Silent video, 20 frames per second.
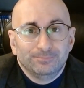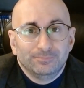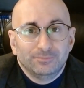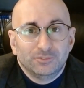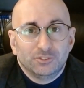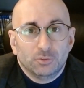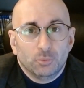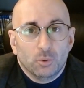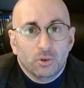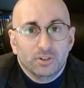
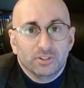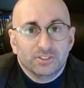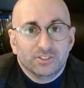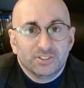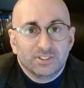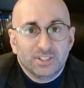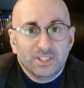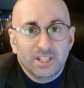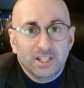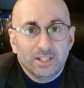towards
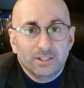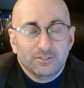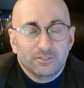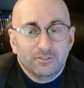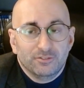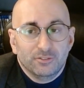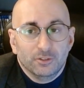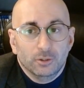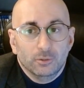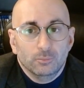the end of the
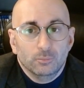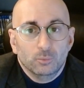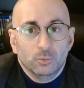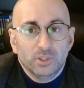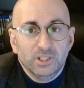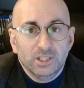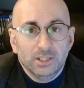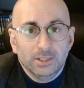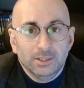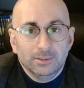film,
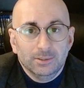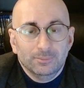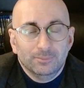we